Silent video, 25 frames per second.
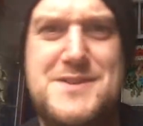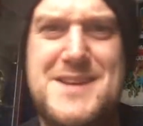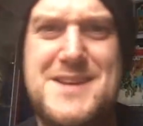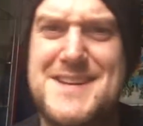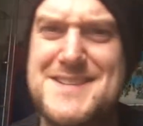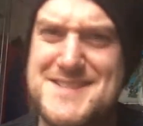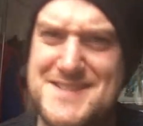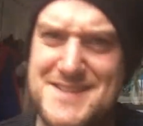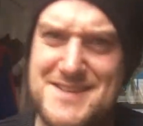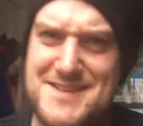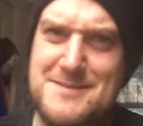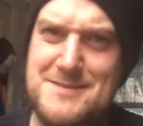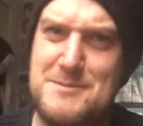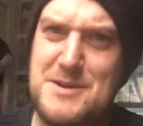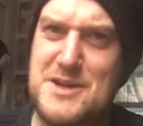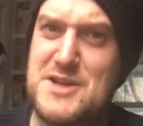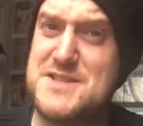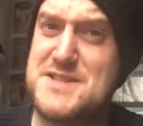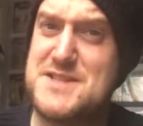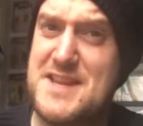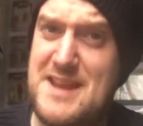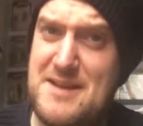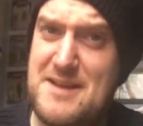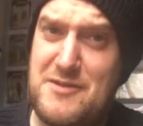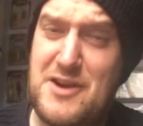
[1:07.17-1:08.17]
doesn't,
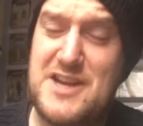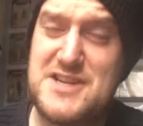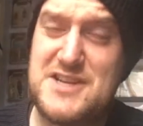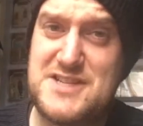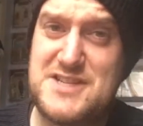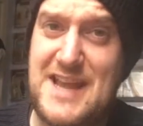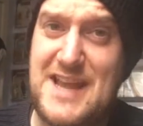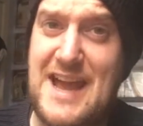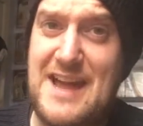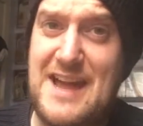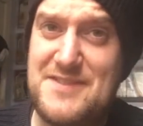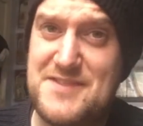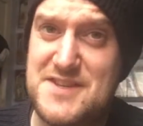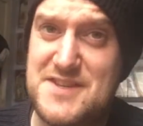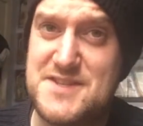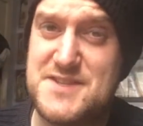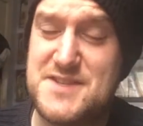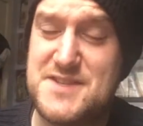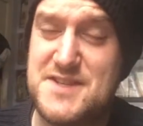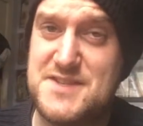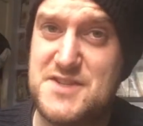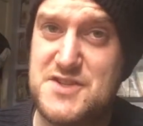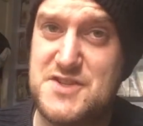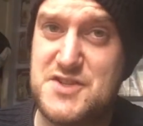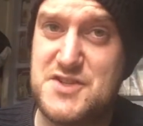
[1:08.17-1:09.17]
because I never actually had
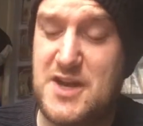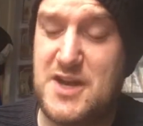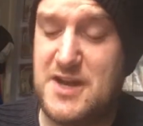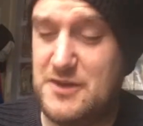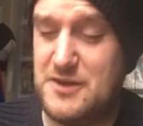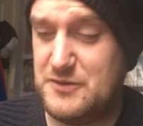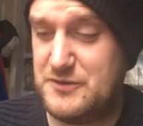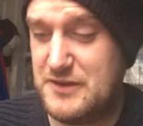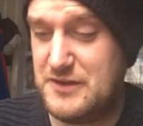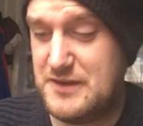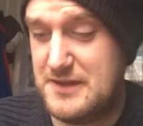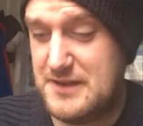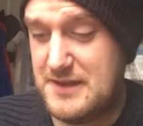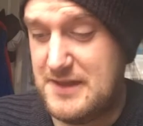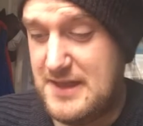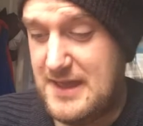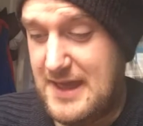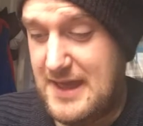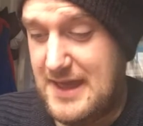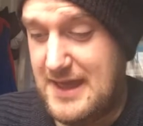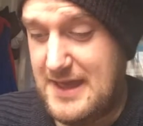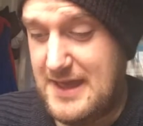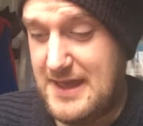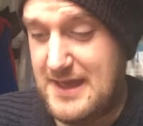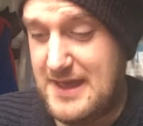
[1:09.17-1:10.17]
this as a child.
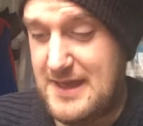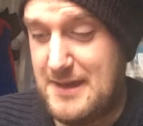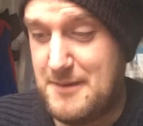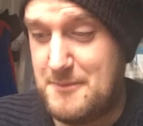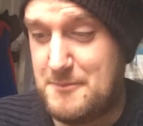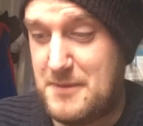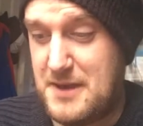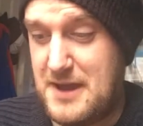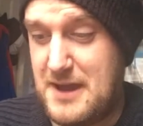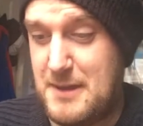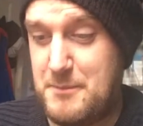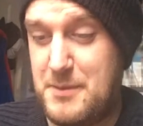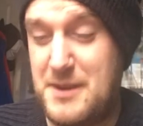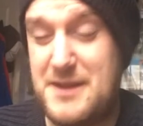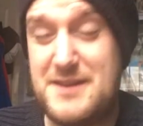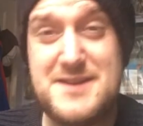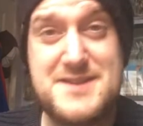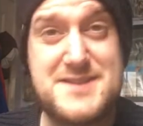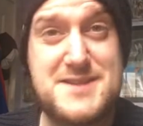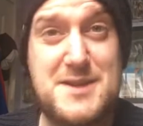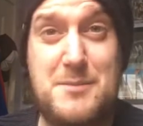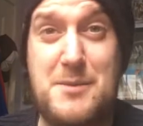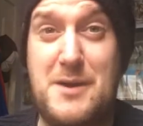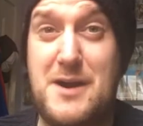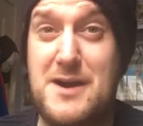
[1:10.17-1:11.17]
I picked
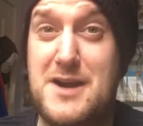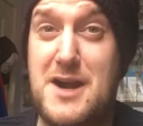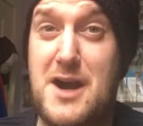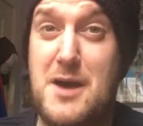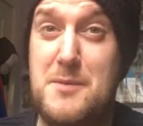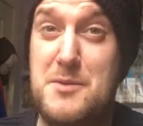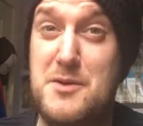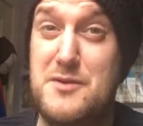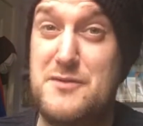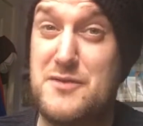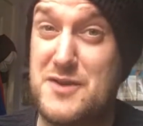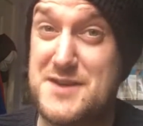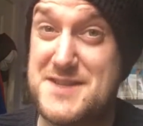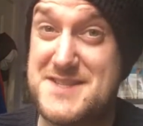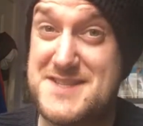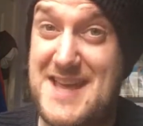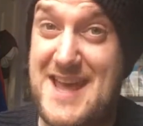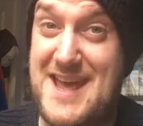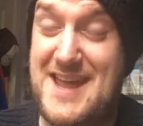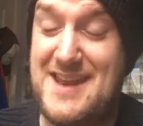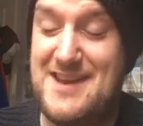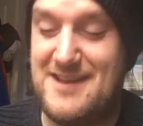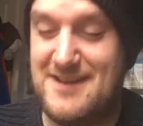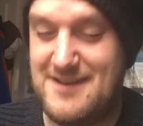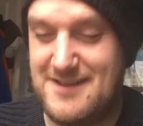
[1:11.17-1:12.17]
this up at a car boot for a
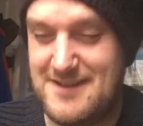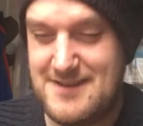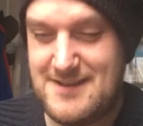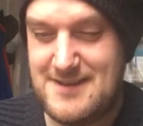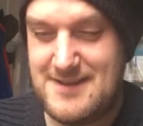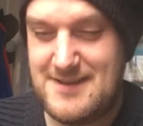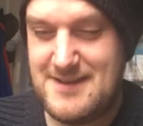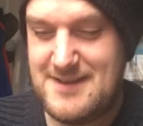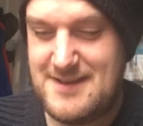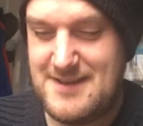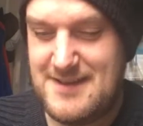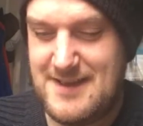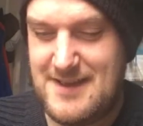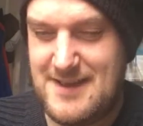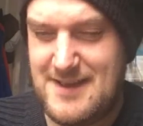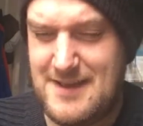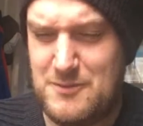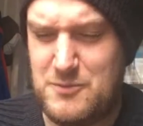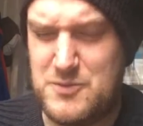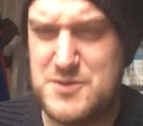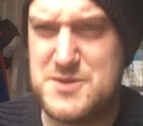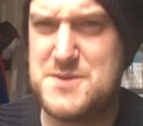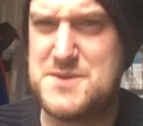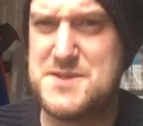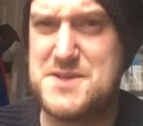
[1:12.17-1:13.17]
tenner,
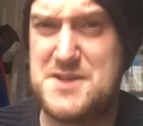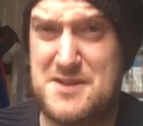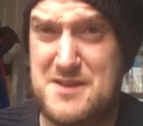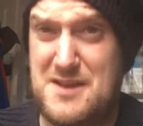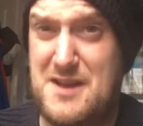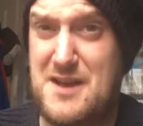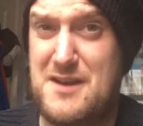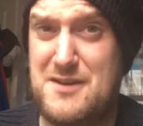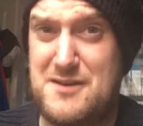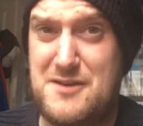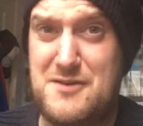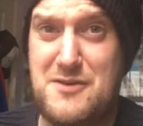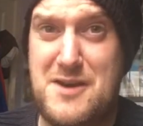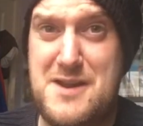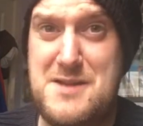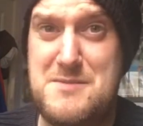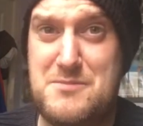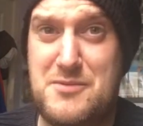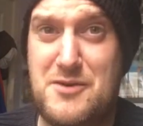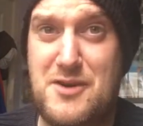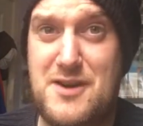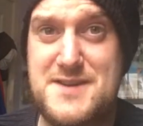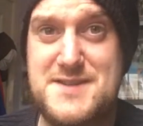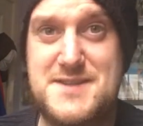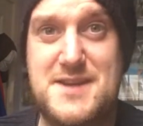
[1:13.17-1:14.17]
which was a great
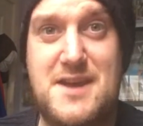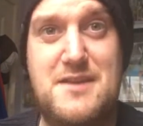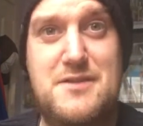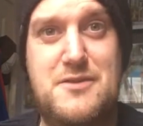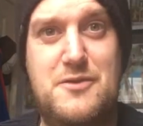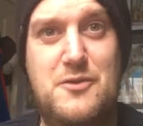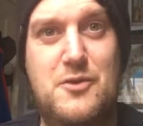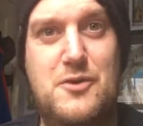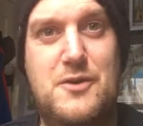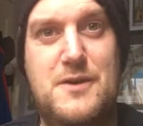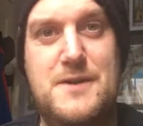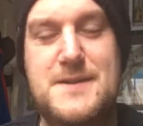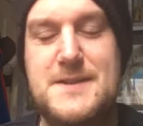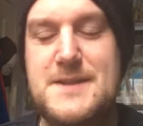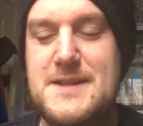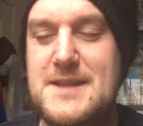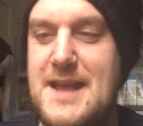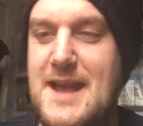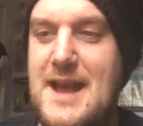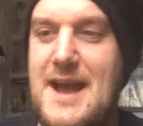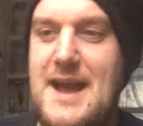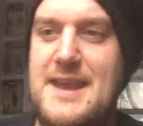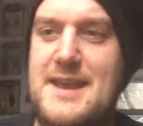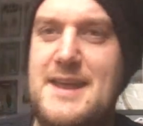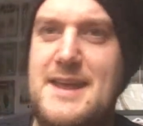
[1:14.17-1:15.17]
price, I thought.
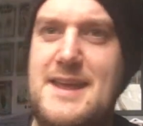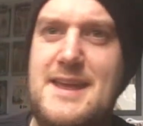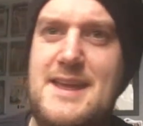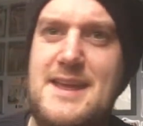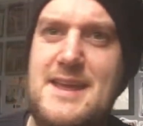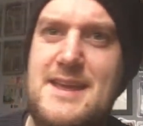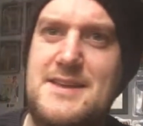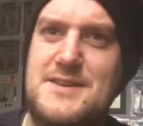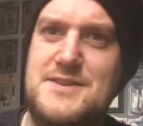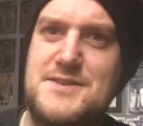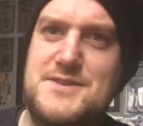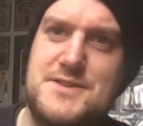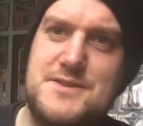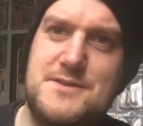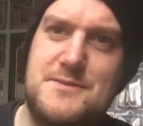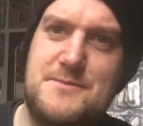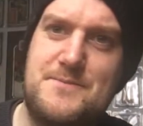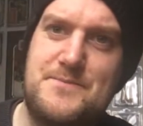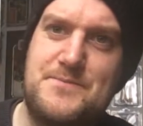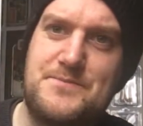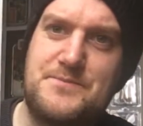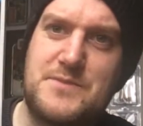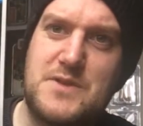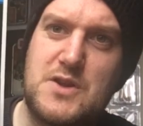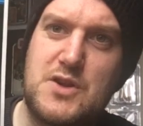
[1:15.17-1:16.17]
And it is
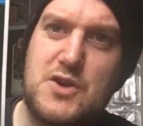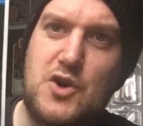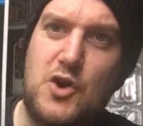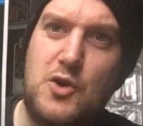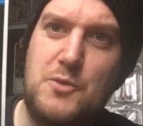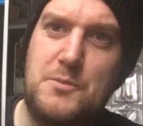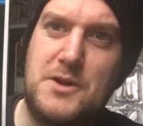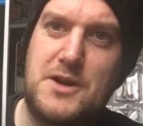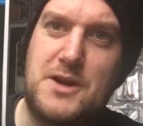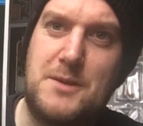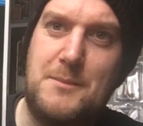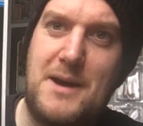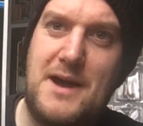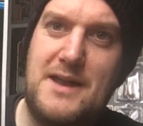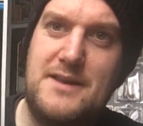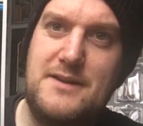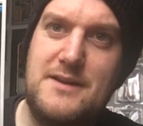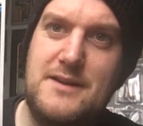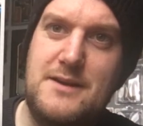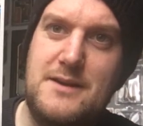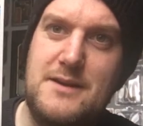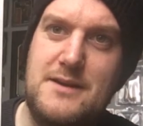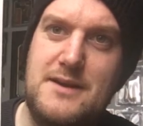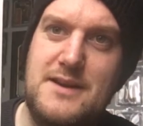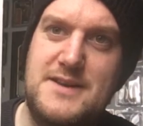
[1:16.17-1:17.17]
Cobra
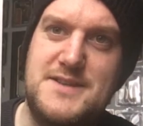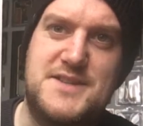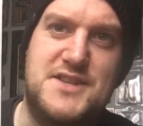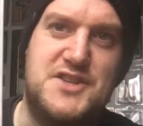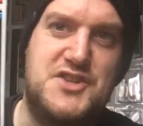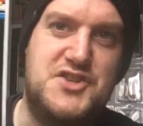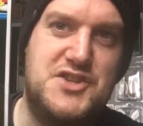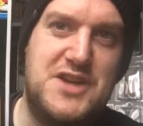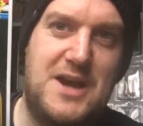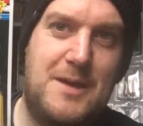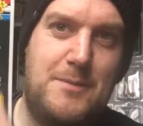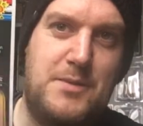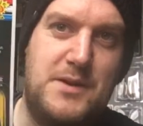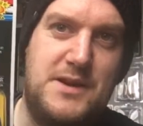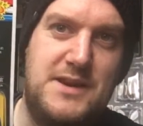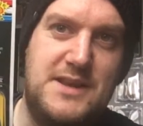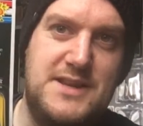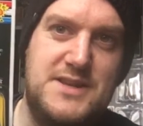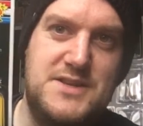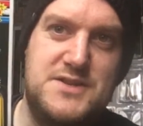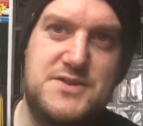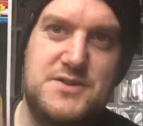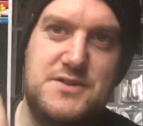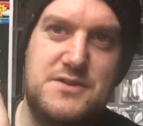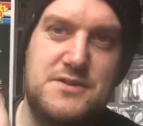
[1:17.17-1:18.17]
Commander. It's the
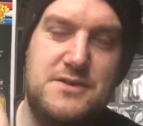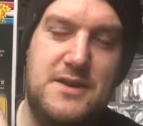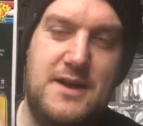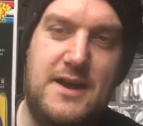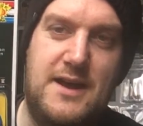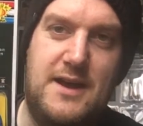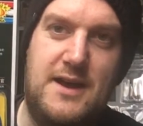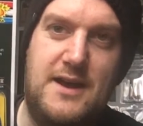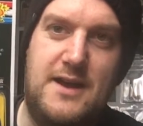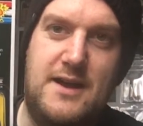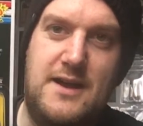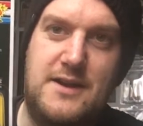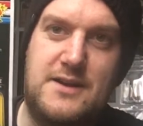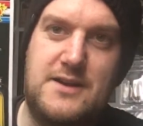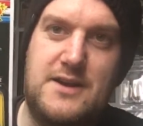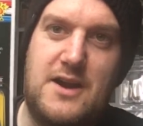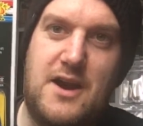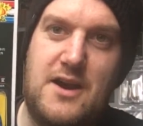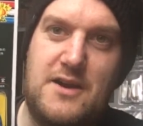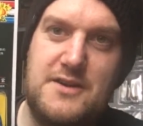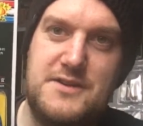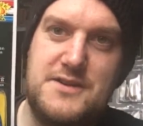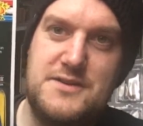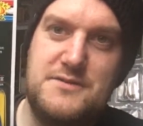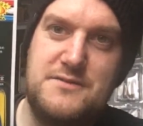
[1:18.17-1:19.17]
Japanese
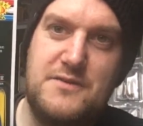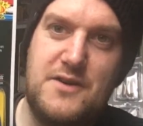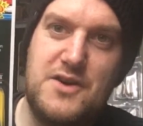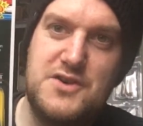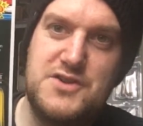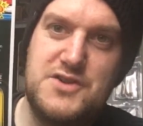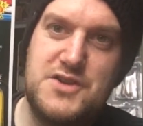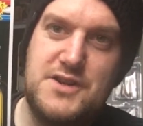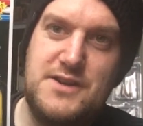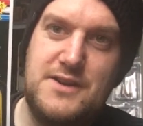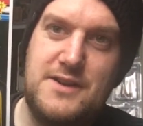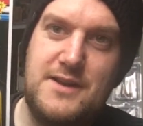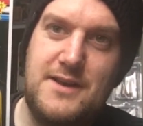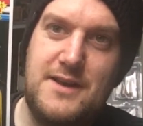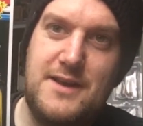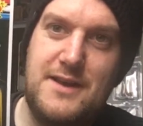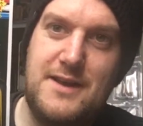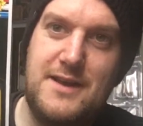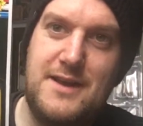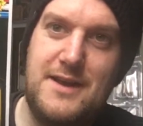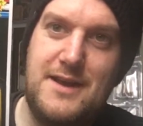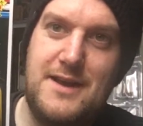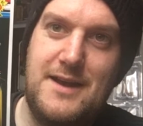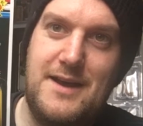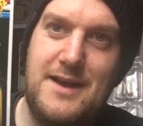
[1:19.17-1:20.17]
carded version.
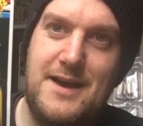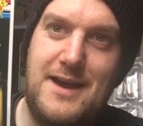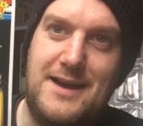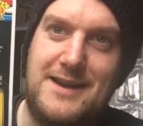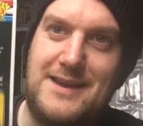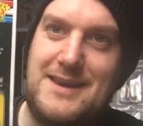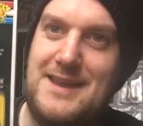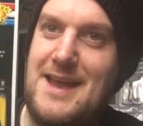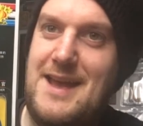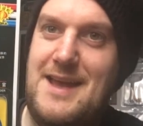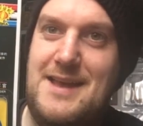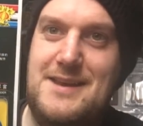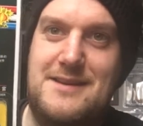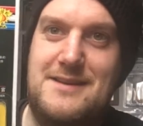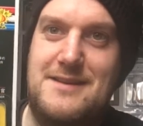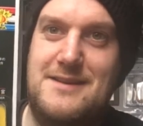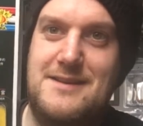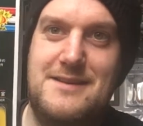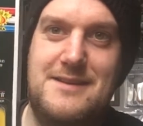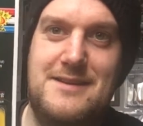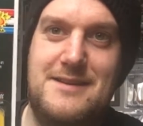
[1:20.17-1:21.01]
Again,